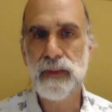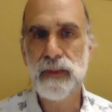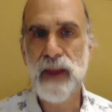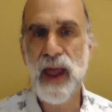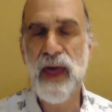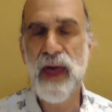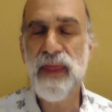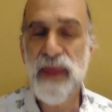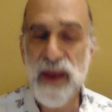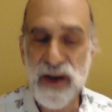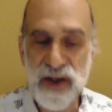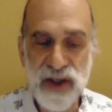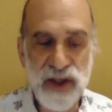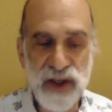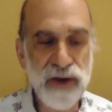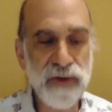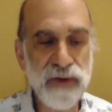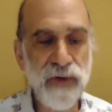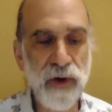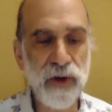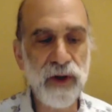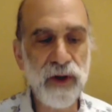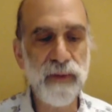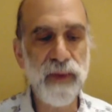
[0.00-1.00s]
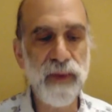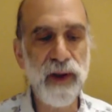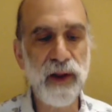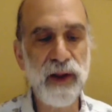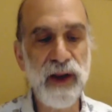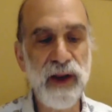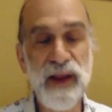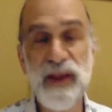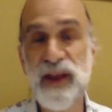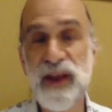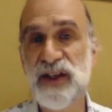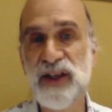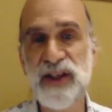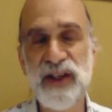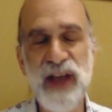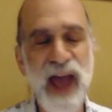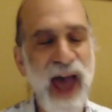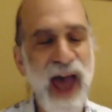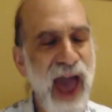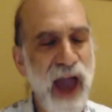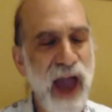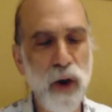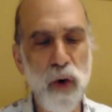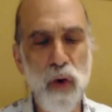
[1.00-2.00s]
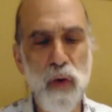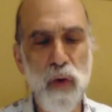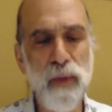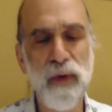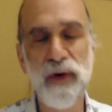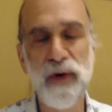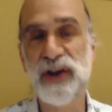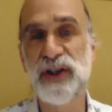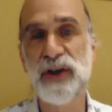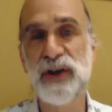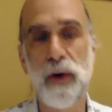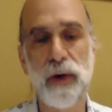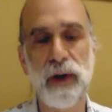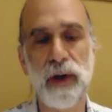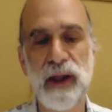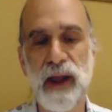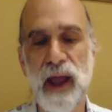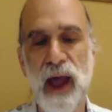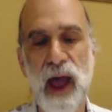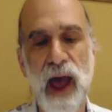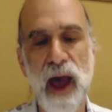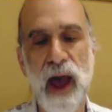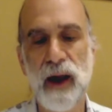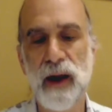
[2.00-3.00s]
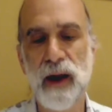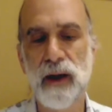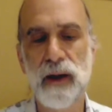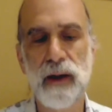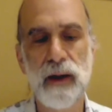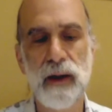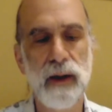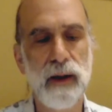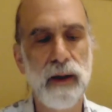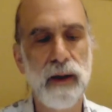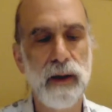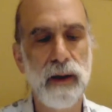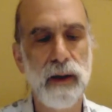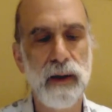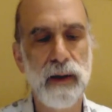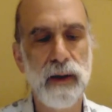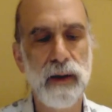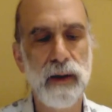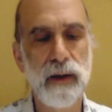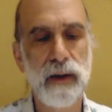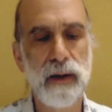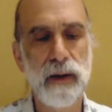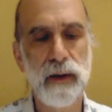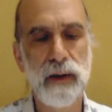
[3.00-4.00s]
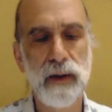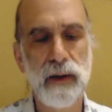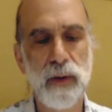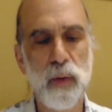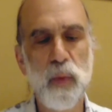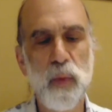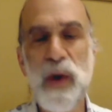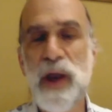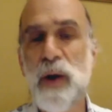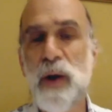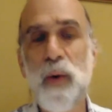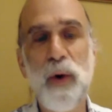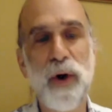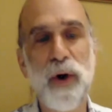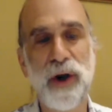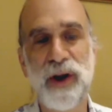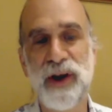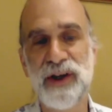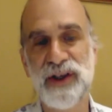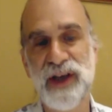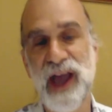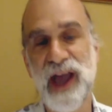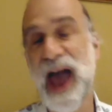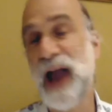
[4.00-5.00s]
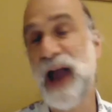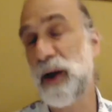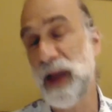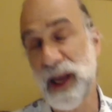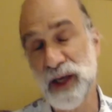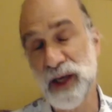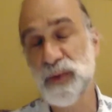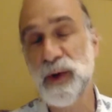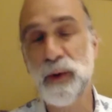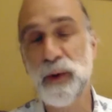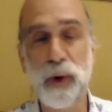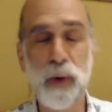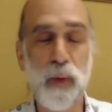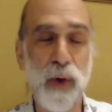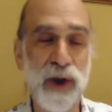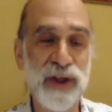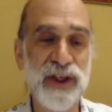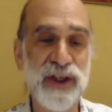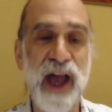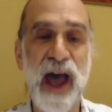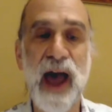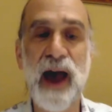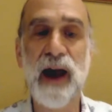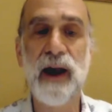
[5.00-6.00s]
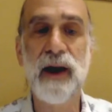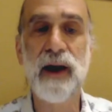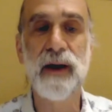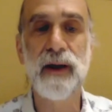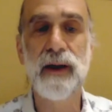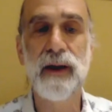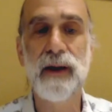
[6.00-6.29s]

And this is a vulnerability. This is a hack. Uber is totally a hack. WeWork is a I guess WeWork was.